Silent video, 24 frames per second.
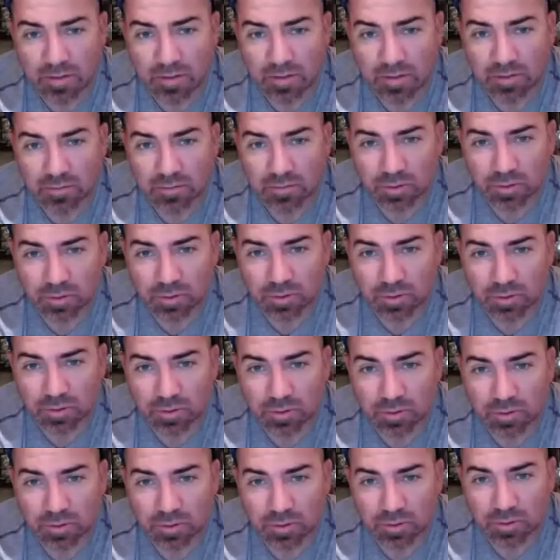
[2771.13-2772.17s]
first quarter.
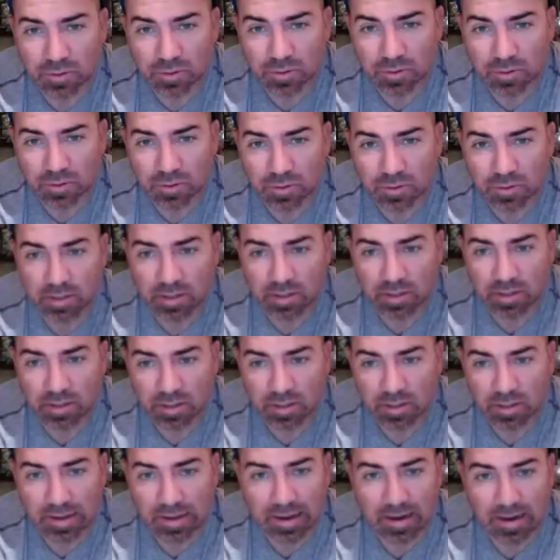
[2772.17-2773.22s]
Doesn't play
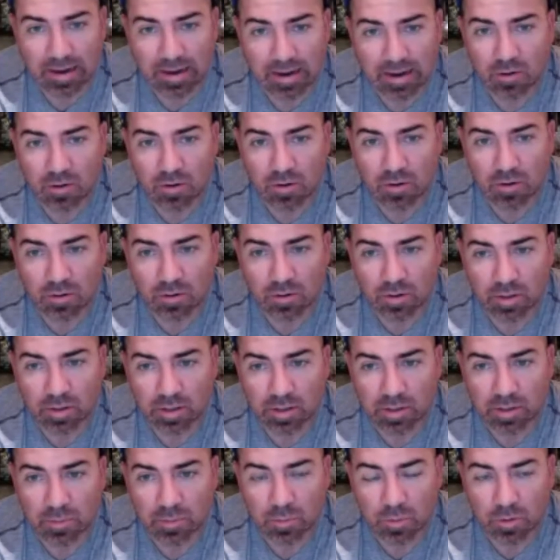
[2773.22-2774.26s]
at all anymore in
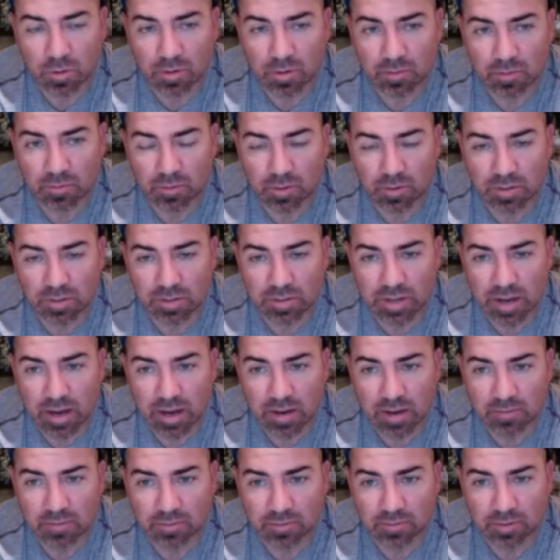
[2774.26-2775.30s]
the first half.
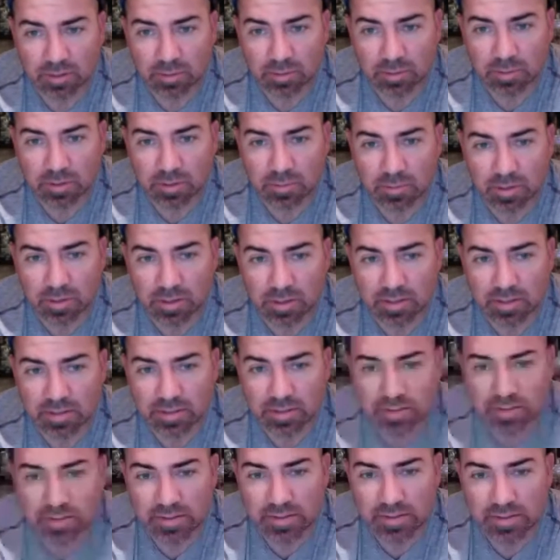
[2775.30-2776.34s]
Limited minutes in the
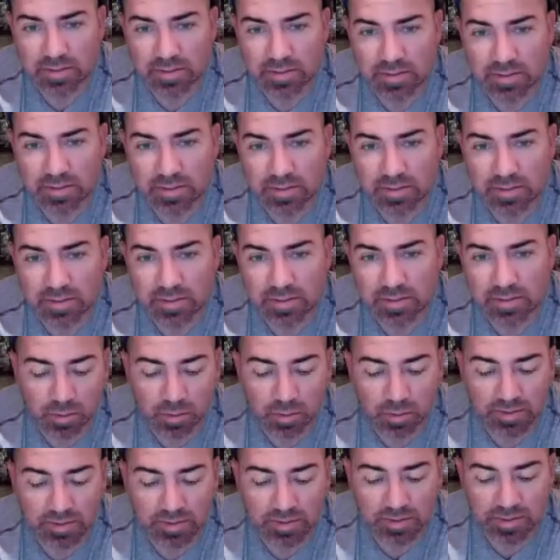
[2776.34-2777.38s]
second. He only played
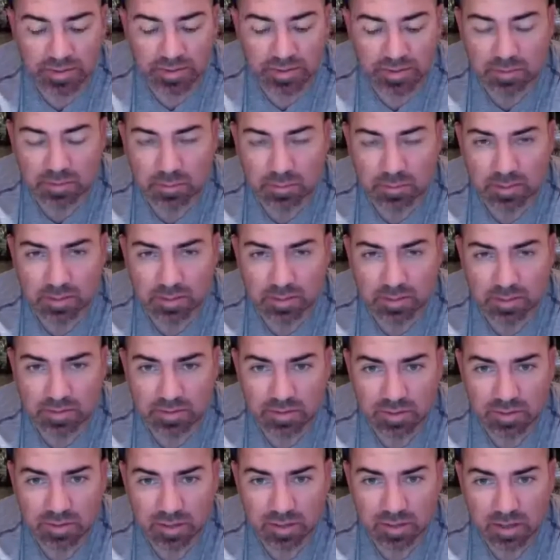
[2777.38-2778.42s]
16 minutes.
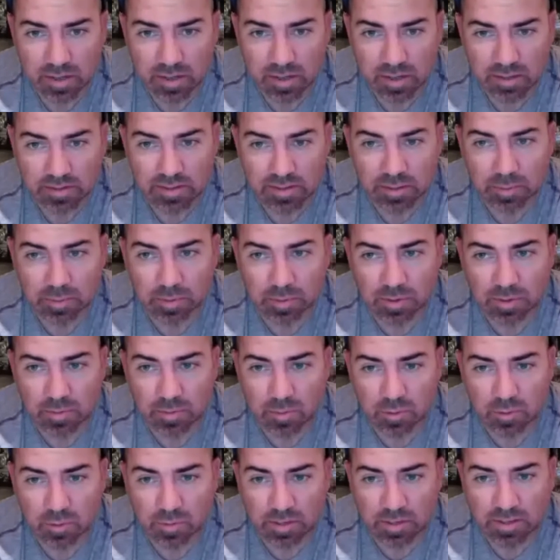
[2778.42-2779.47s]
He's going to play more
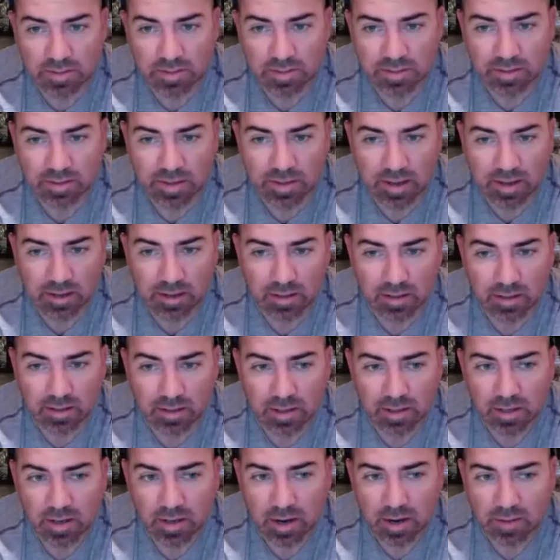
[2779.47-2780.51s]
minutes than that. I think
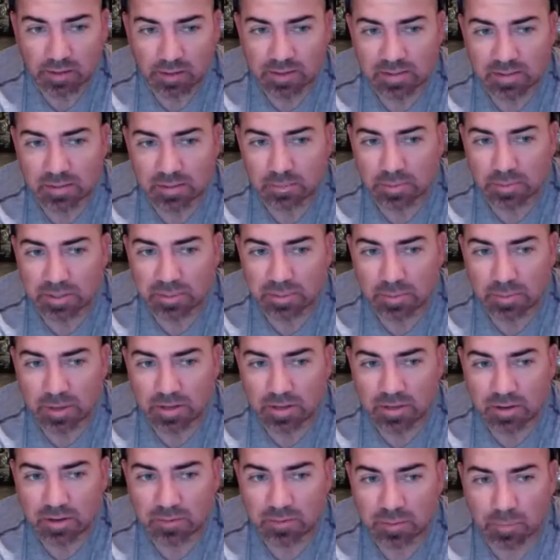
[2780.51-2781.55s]
he's a mismatch off the
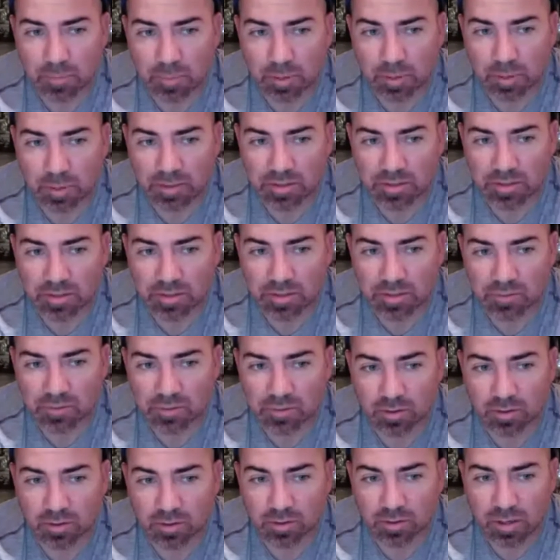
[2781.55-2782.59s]
bench for
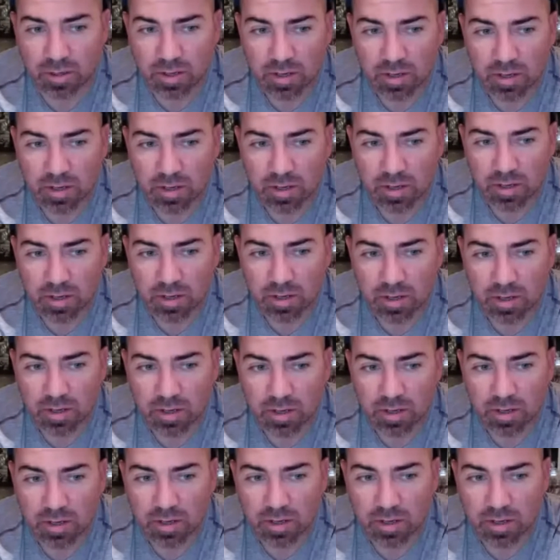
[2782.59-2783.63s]
the bench players
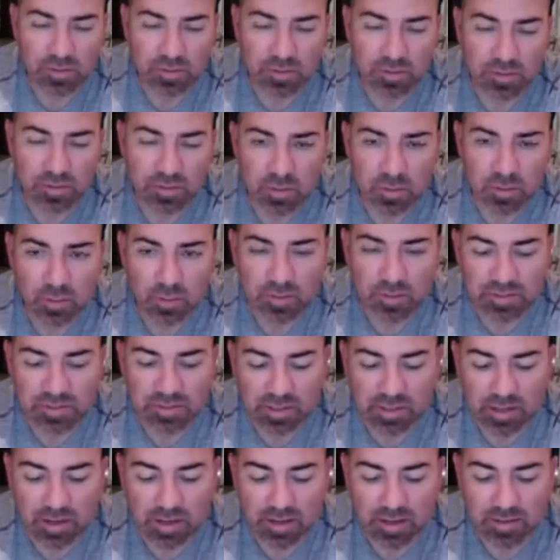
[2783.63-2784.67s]
that Oklahoma City has.
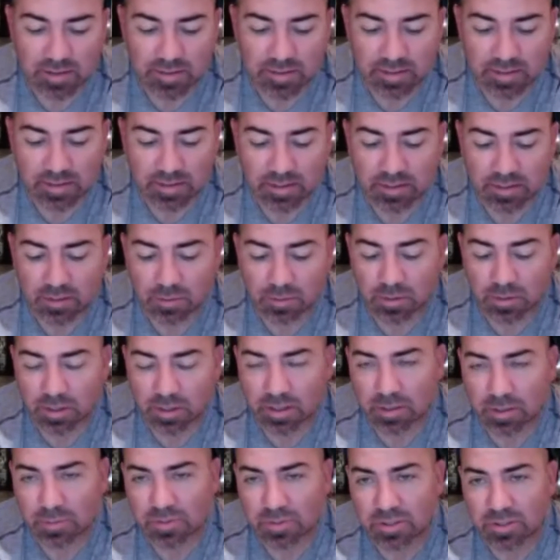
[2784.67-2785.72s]
And then you look, he was
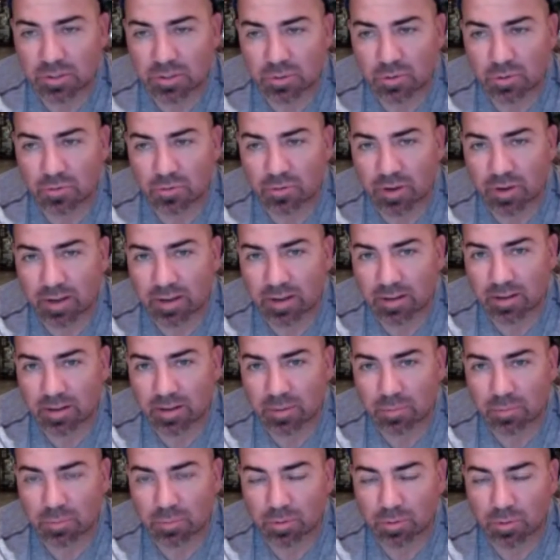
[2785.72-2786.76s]
2 of 8 and blew
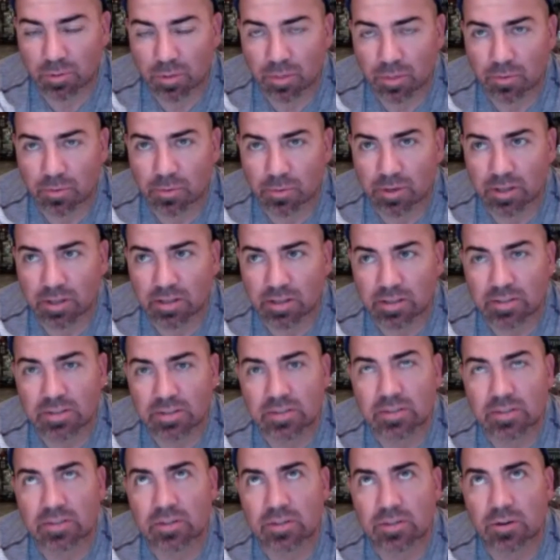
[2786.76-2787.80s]
3
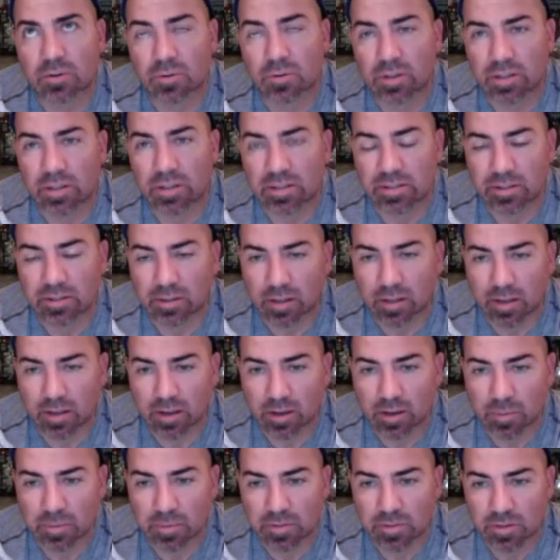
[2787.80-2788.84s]
so easy layups.
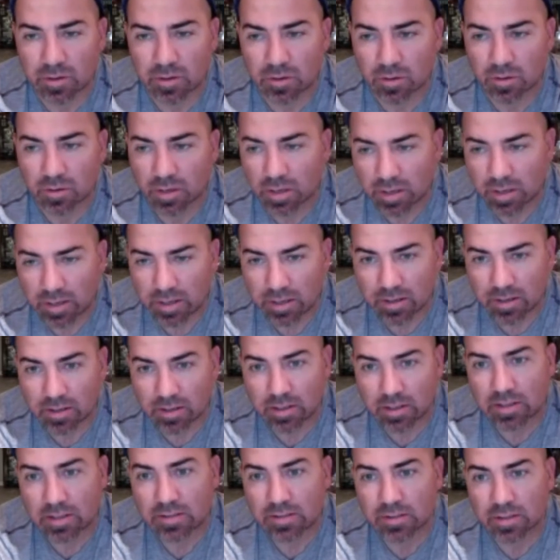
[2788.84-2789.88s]
So he could easily
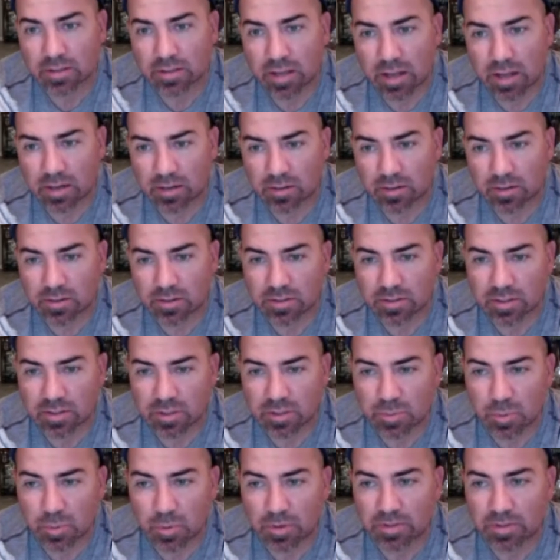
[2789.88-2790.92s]
had another 6 points
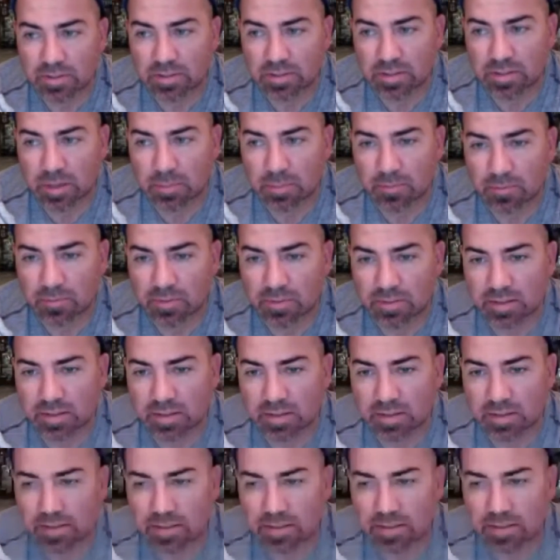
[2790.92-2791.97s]
on top of his 19
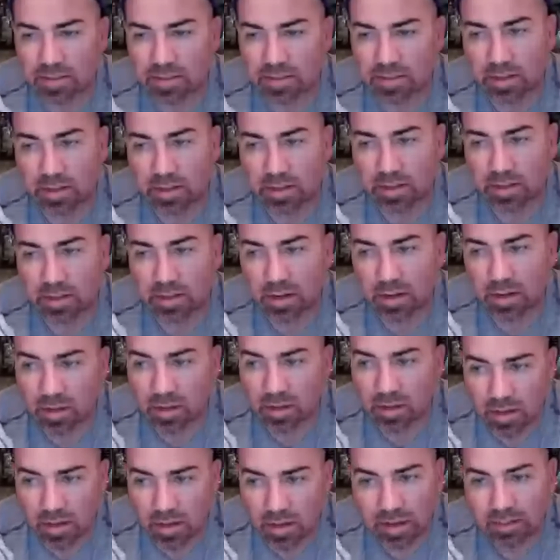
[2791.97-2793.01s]
he got. I
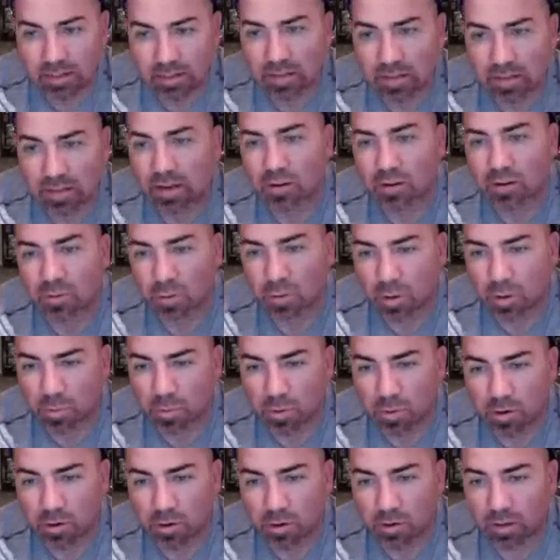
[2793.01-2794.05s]
like Harrell tomorrow a
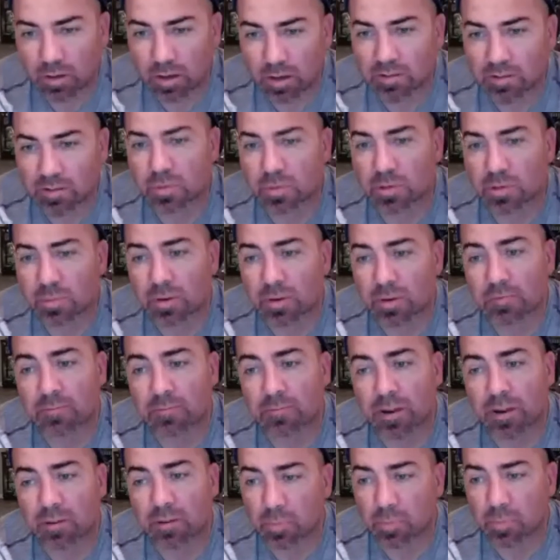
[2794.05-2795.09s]
lot. He's one of my favorite
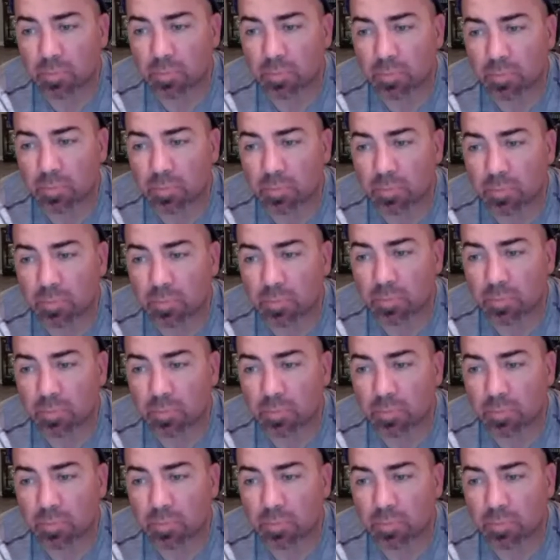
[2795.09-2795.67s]
plays on the board.